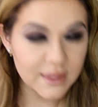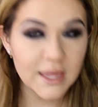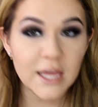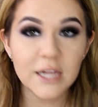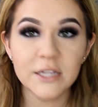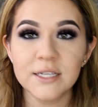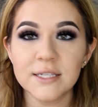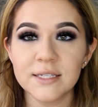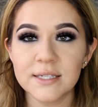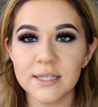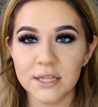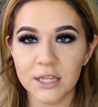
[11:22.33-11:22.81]

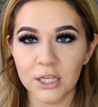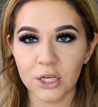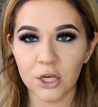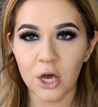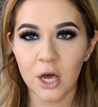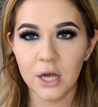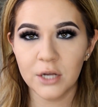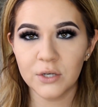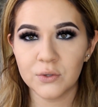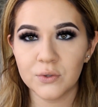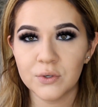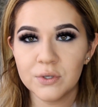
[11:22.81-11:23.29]
Then to set the
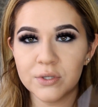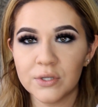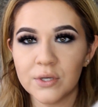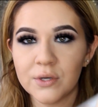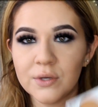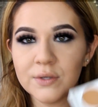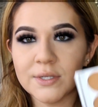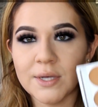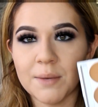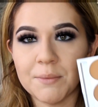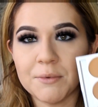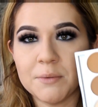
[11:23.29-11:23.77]
contour
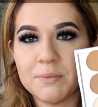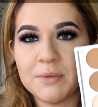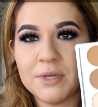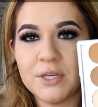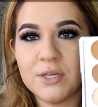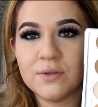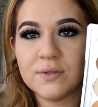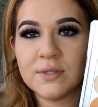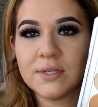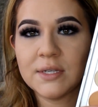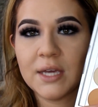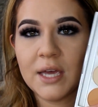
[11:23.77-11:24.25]
zones, I'm going to
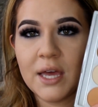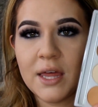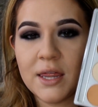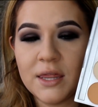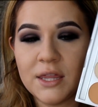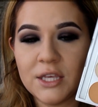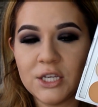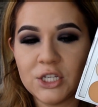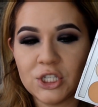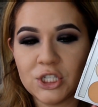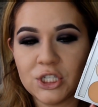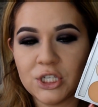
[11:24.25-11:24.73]
be using
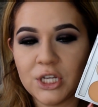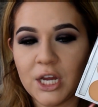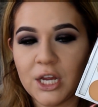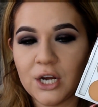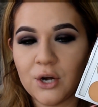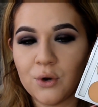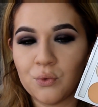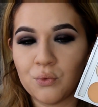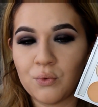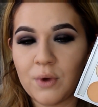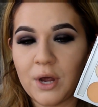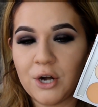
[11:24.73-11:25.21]
this
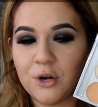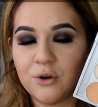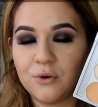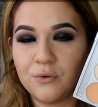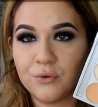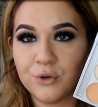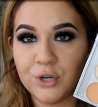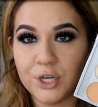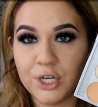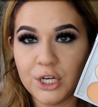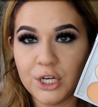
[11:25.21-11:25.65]
shade right over